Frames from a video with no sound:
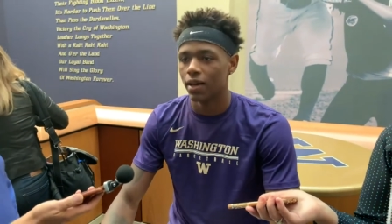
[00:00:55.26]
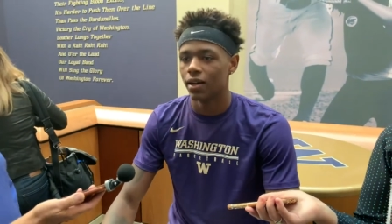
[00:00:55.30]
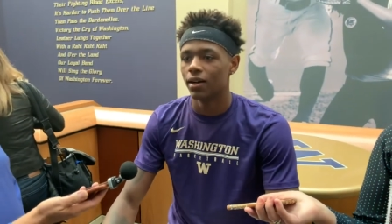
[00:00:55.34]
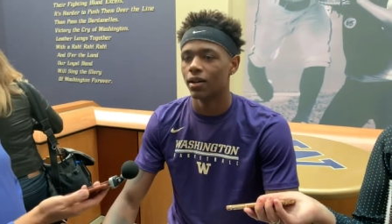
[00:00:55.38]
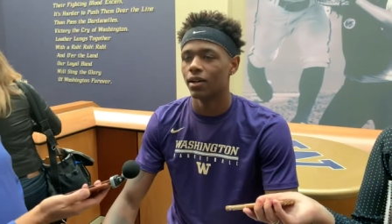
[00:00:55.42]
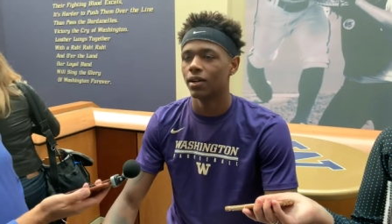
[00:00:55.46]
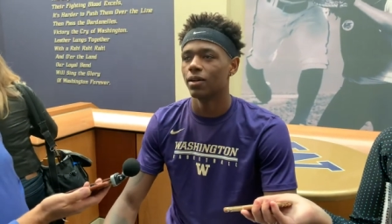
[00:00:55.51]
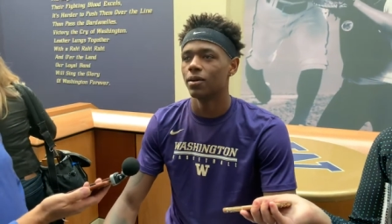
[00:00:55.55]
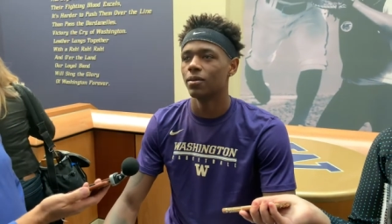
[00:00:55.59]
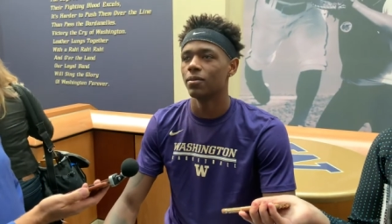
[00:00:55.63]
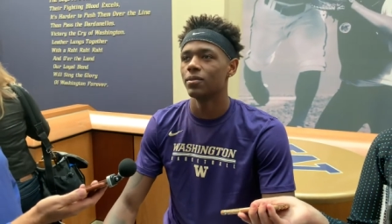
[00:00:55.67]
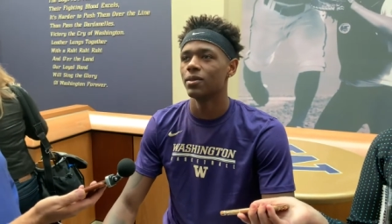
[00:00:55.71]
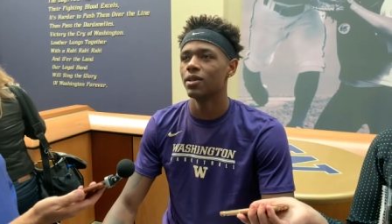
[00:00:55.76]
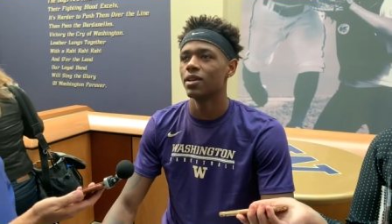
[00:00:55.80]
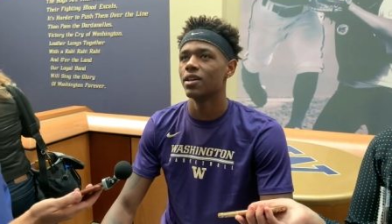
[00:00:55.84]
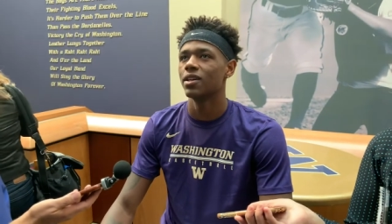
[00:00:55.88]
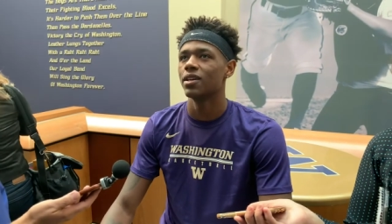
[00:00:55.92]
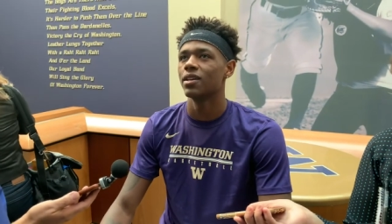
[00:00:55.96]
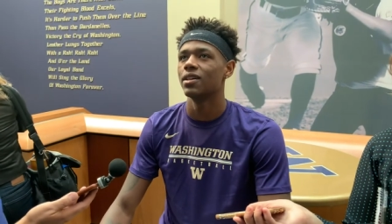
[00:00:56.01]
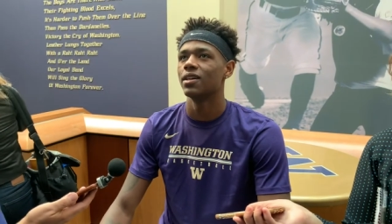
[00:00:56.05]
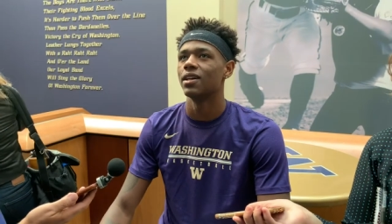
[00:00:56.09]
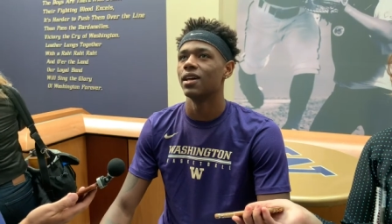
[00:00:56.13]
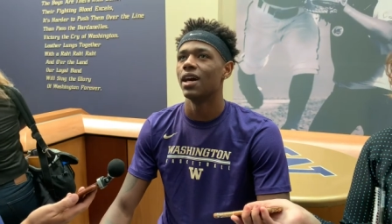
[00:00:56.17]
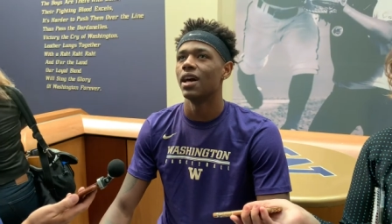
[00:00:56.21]
Um,
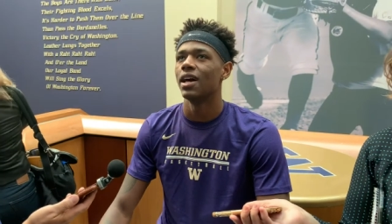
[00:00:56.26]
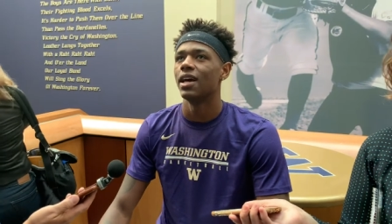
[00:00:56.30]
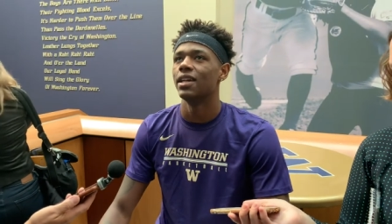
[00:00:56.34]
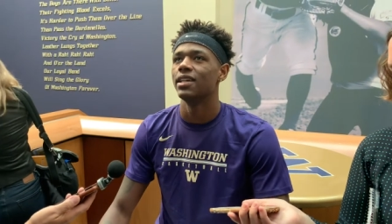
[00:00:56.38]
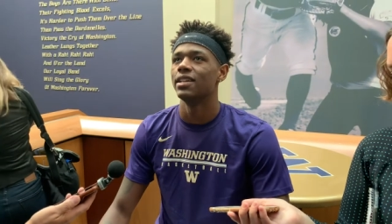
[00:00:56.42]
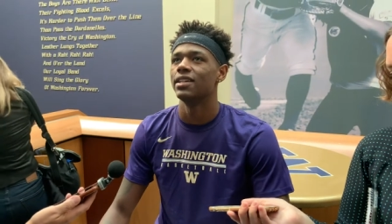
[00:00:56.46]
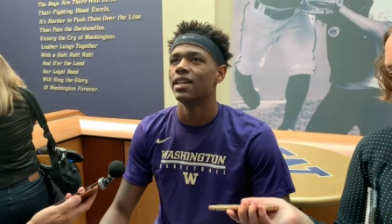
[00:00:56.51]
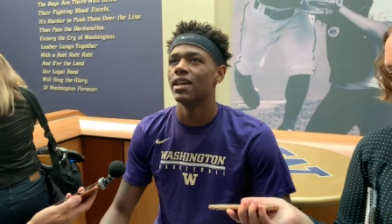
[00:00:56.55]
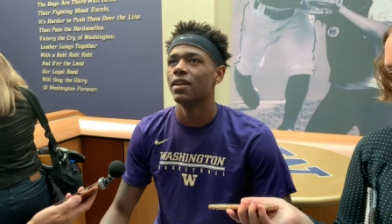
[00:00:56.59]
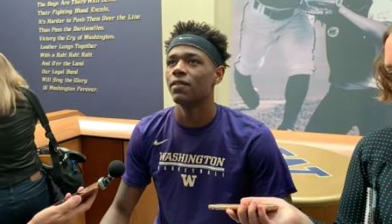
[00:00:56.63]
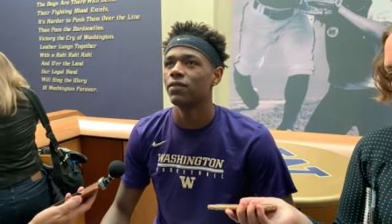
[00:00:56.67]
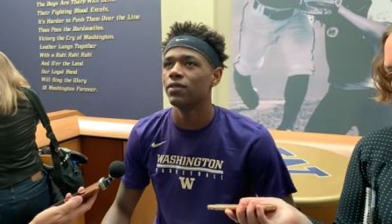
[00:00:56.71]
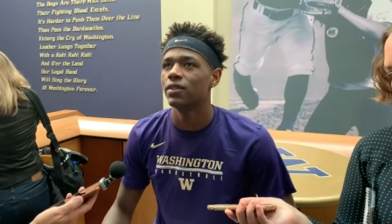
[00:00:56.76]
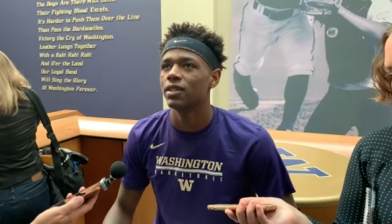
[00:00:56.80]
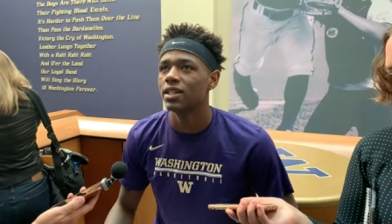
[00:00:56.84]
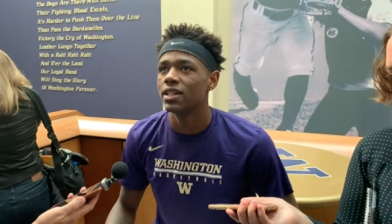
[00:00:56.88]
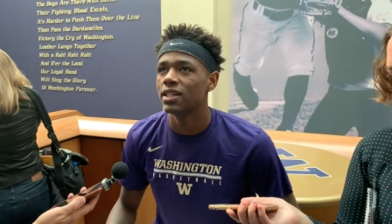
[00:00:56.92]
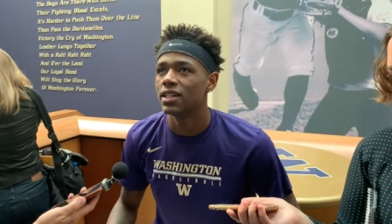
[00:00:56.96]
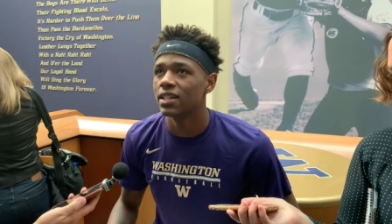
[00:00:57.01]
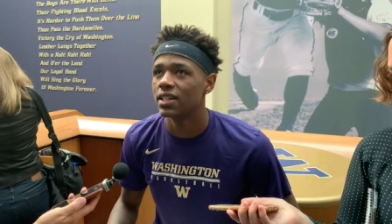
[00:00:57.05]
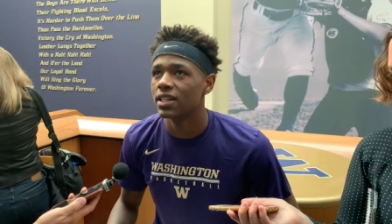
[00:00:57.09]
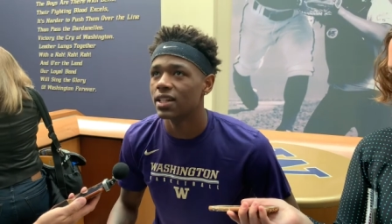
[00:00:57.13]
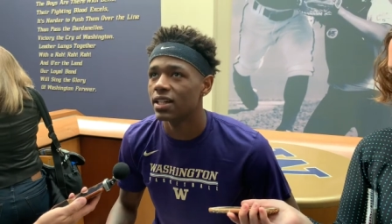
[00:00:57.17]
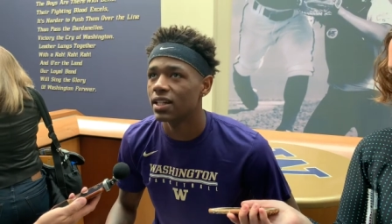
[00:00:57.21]
yeah, it
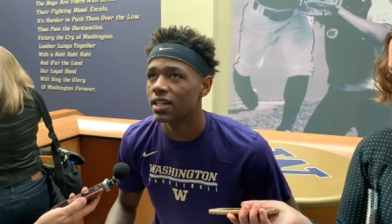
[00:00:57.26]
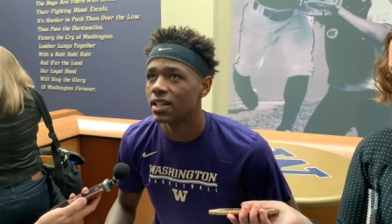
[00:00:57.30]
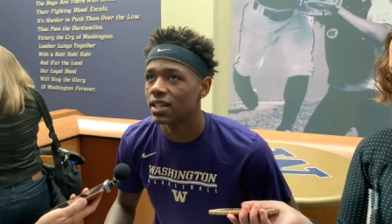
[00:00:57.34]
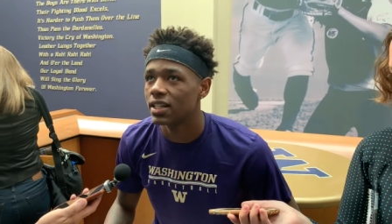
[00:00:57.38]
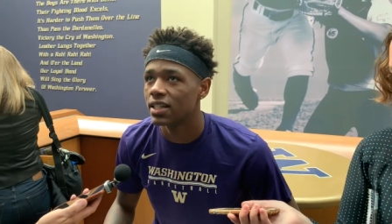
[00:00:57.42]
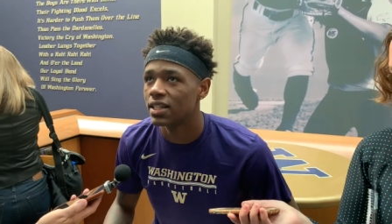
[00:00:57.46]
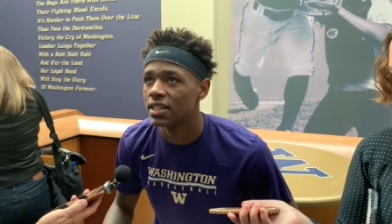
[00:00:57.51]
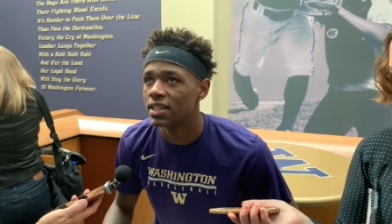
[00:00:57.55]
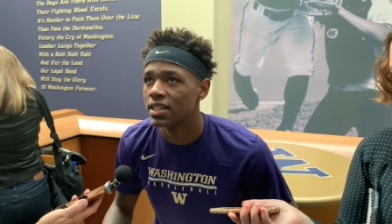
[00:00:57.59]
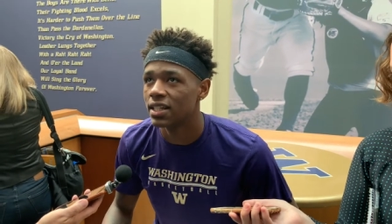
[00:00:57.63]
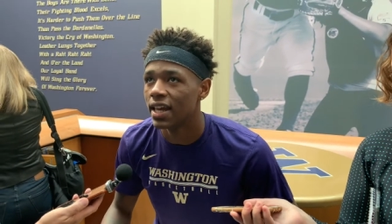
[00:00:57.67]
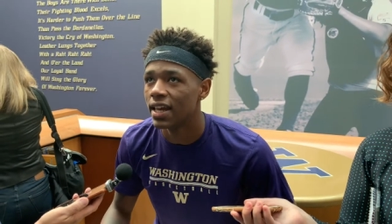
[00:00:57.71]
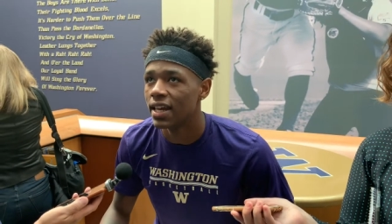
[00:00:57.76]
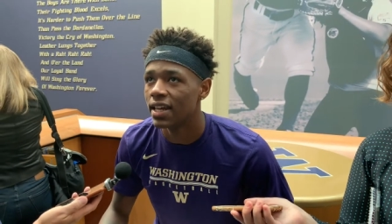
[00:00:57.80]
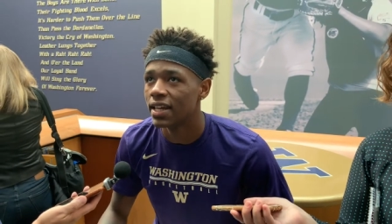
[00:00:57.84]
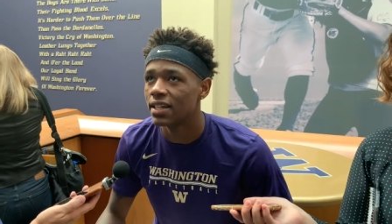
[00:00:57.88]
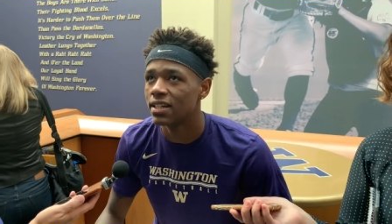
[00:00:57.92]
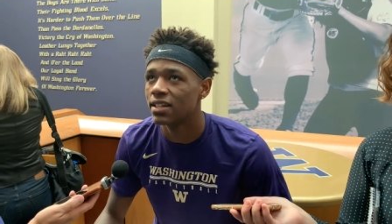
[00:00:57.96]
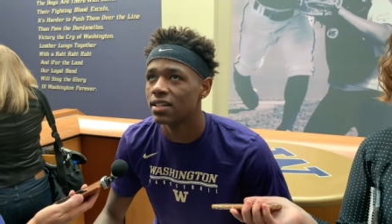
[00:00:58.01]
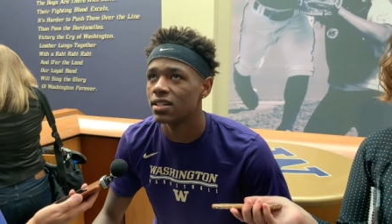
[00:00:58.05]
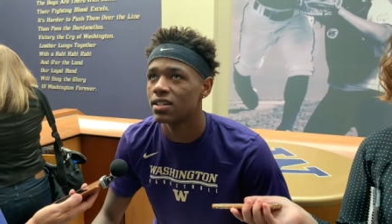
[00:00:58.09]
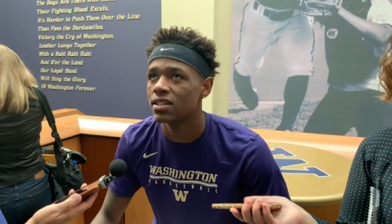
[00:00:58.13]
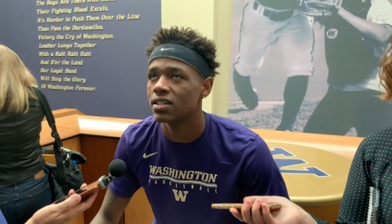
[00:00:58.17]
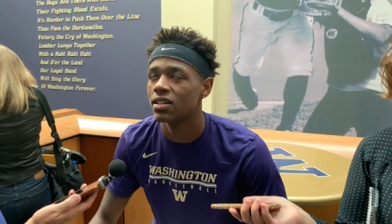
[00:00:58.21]
definitely
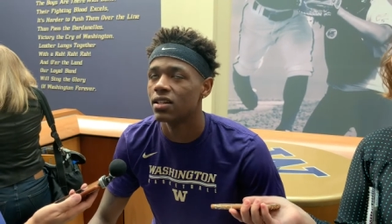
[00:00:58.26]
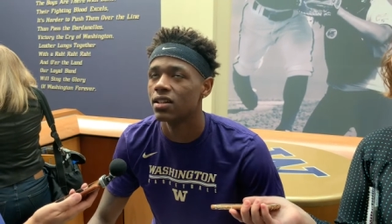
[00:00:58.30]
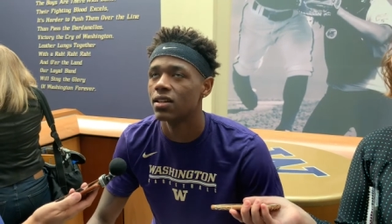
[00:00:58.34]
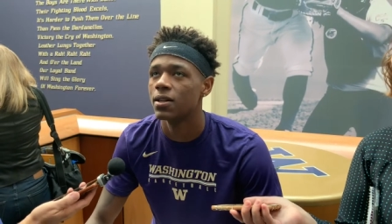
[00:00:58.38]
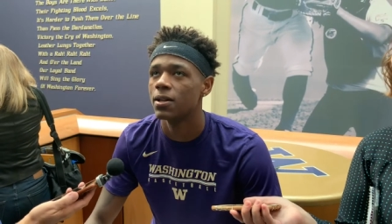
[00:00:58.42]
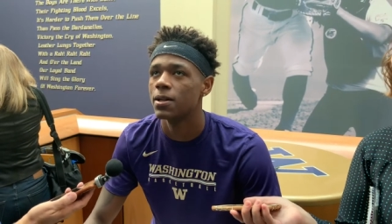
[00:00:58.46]
takes